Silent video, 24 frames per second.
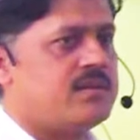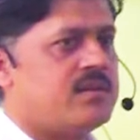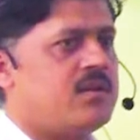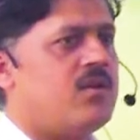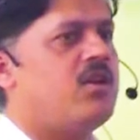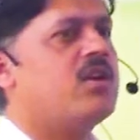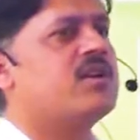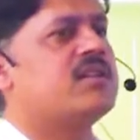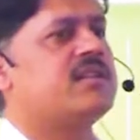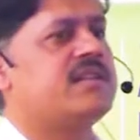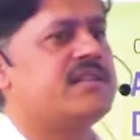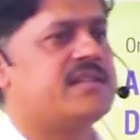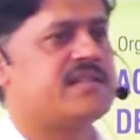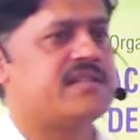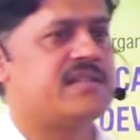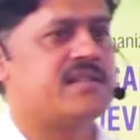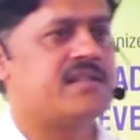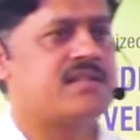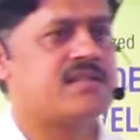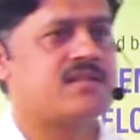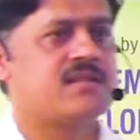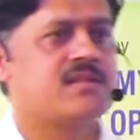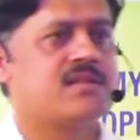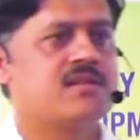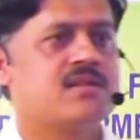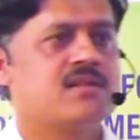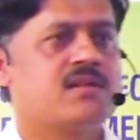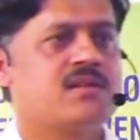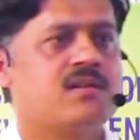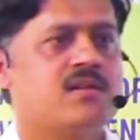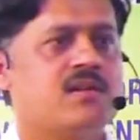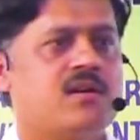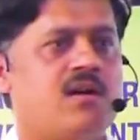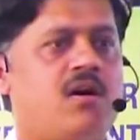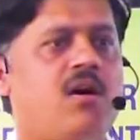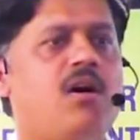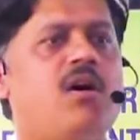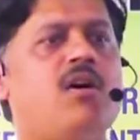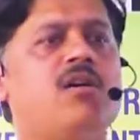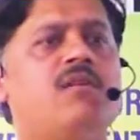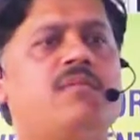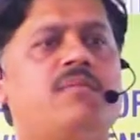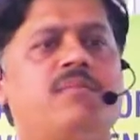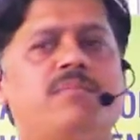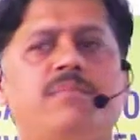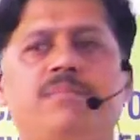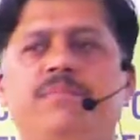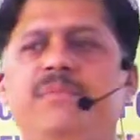or cases
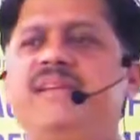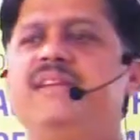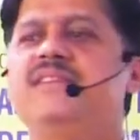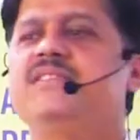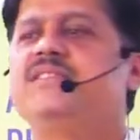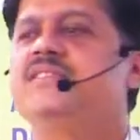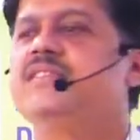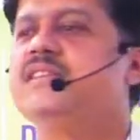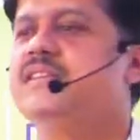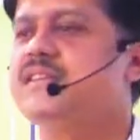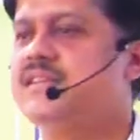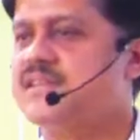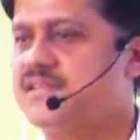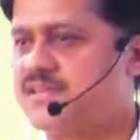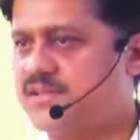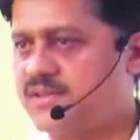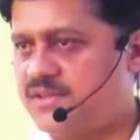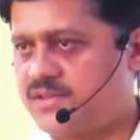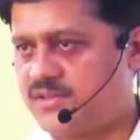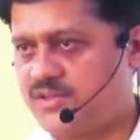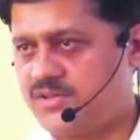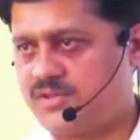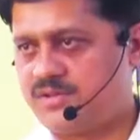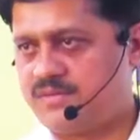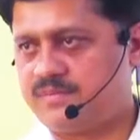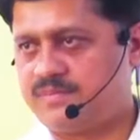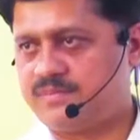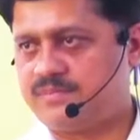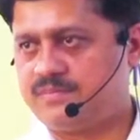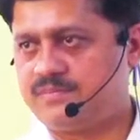or PhD research.